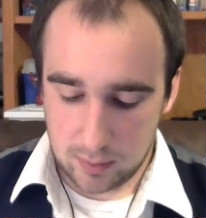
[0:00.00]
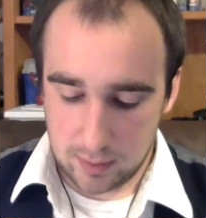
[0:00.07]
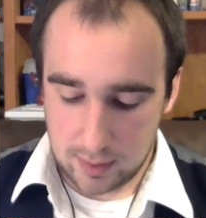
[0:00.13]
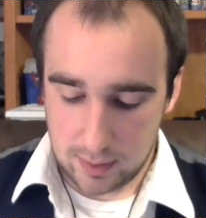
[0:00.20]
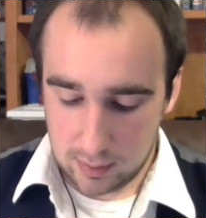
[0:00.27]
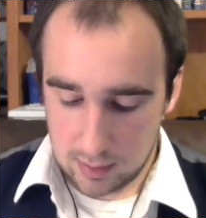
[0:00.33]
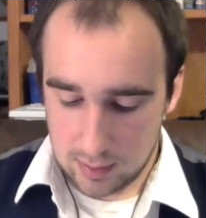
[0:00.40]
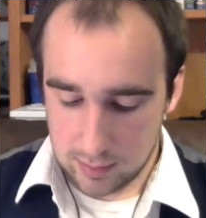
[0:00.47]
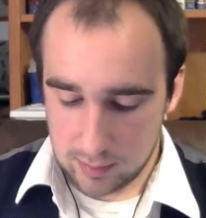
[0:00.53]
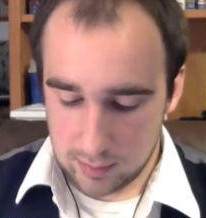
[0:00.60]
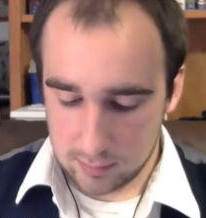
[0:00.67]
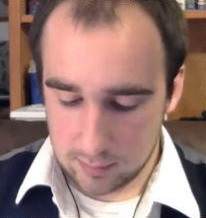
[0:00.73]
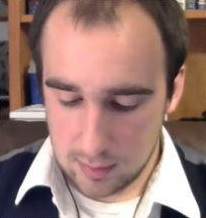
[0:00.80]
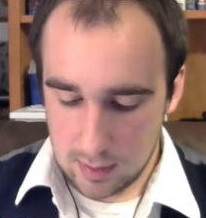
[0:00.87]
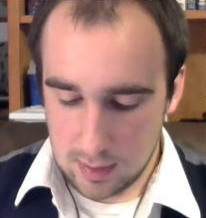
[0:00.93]

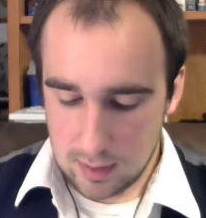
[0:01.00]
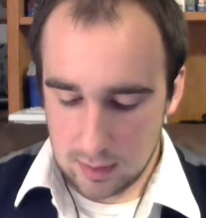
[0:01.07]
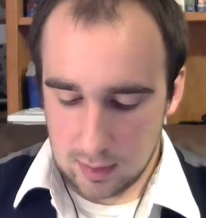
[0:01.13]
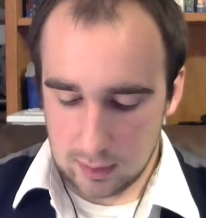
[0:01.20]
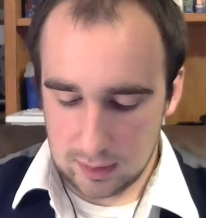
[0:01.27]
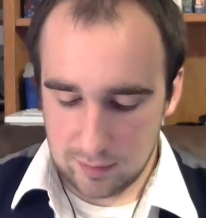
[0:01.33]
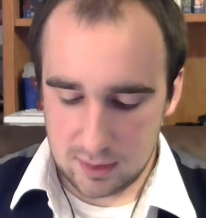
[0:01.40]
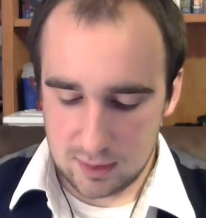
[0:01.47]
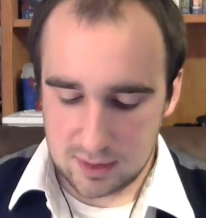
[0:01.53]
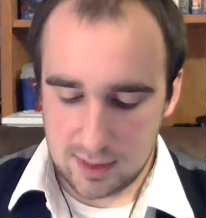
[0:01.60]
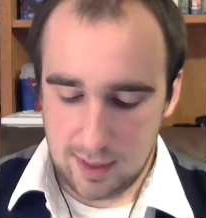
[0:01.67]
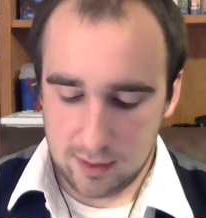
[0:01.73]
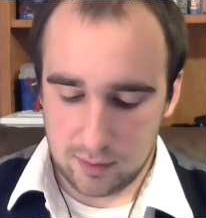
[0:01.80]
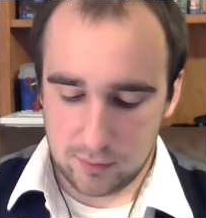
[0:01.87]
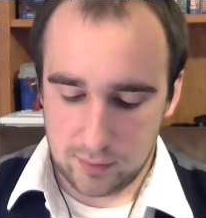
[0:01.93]
there. 11
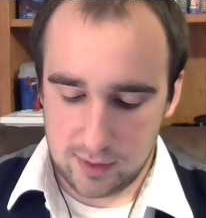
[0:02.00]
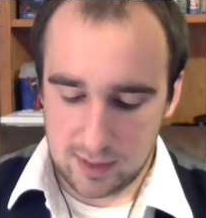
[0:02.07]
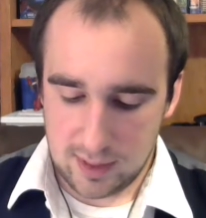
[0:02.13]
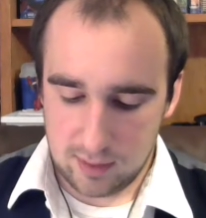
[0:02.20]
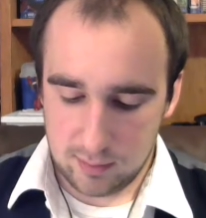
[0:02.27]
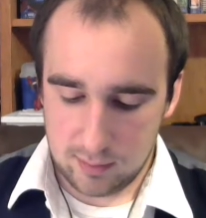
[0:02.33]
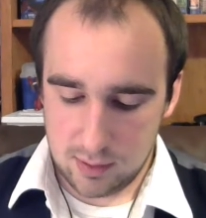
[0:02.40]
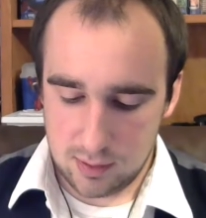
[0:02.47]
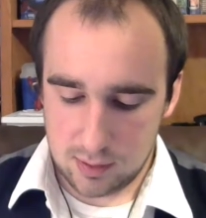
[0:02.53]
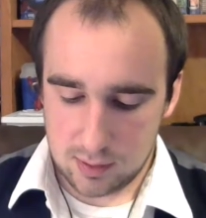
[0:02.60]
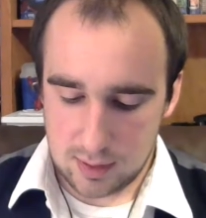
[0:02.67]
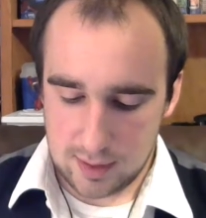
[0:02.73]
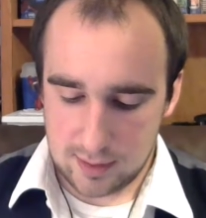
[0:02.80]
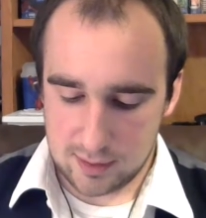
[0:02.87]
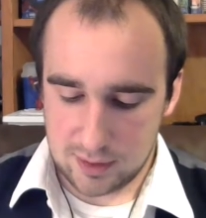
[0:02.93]
attack, 3
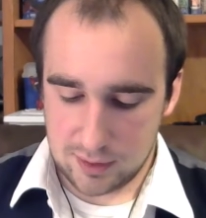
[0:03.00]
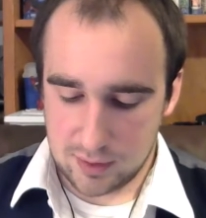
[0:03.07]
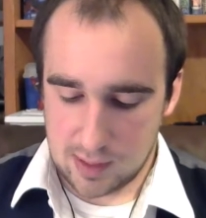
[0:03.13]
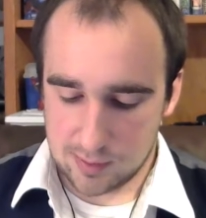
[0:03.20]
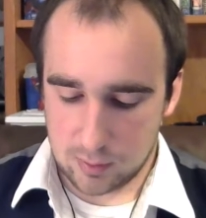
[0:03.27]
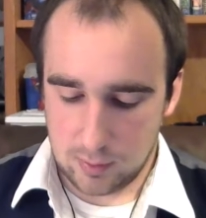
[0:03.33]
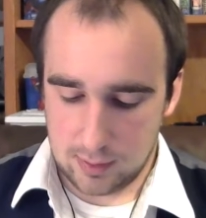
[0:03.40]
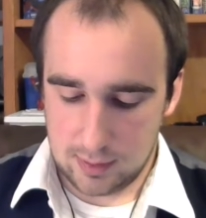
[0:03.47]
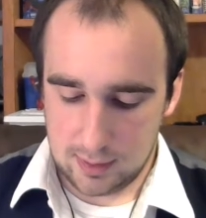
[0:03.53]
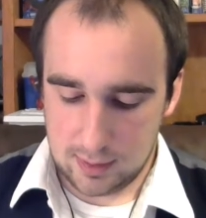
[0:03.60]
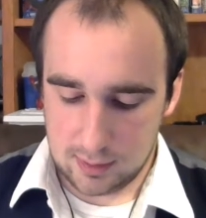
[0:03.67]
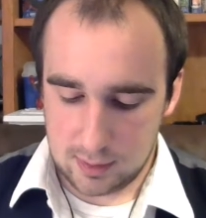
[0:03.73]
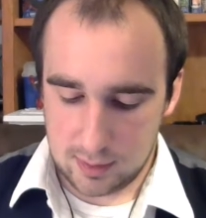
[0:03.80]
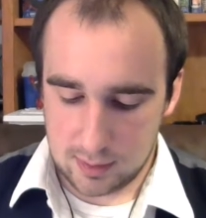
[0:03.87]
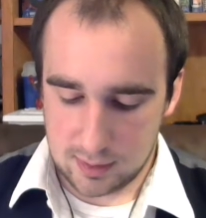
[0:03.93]
damage, and then she drops quickly
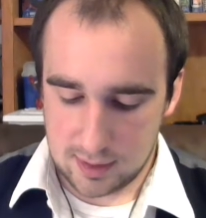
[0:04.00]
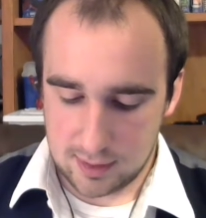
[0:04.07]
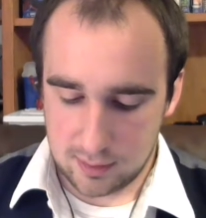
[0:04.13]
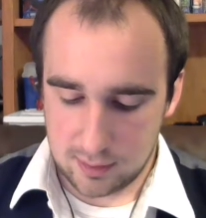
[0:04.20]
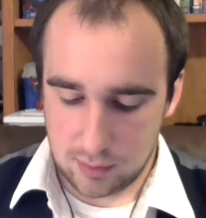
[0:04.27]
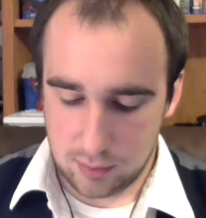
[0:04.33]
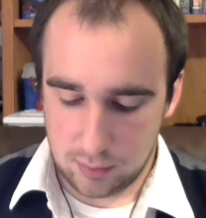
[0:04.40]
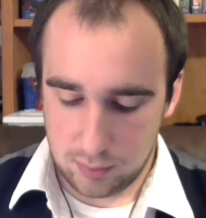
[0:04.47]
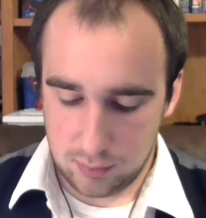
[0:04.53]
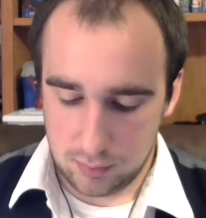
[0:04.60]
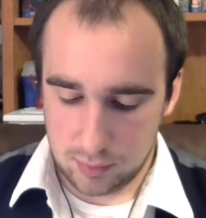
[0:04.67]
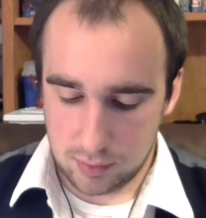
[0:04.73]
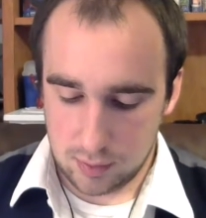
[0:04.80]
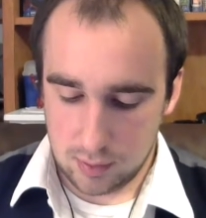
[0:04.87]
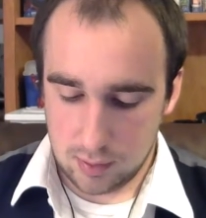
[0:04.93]
into the 10
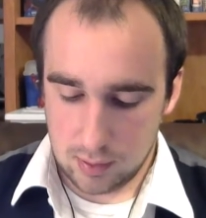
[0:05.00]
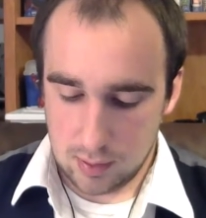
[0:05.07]
twos,